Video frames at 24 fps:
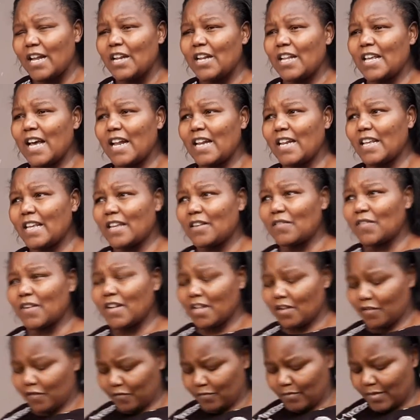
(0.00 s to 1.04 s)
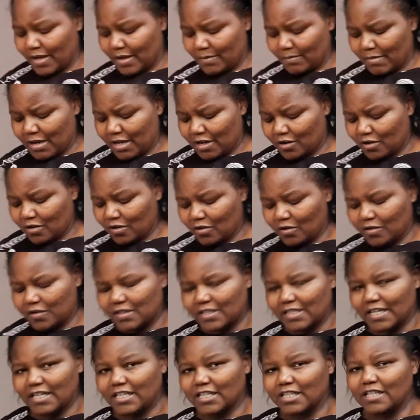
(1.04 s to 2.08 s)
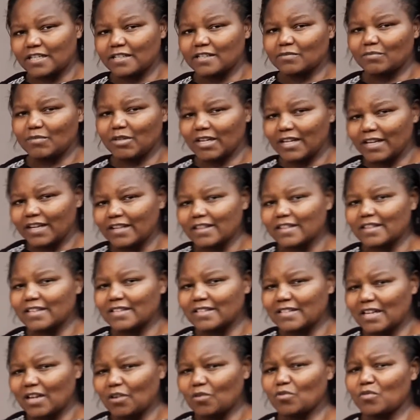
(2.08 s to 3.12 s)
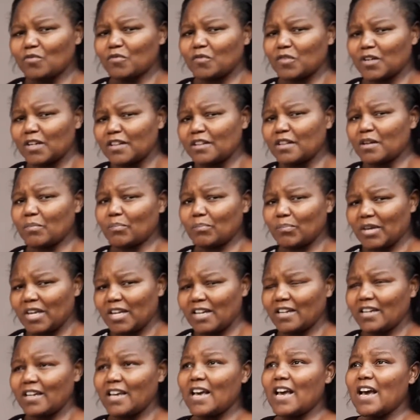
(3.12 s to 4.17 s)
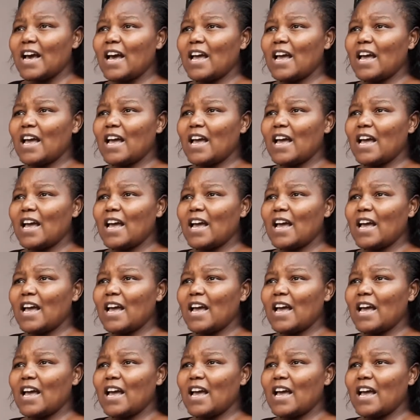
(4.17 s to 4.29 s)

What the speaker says: And even if my cloth touches me like this, I could feel the pain.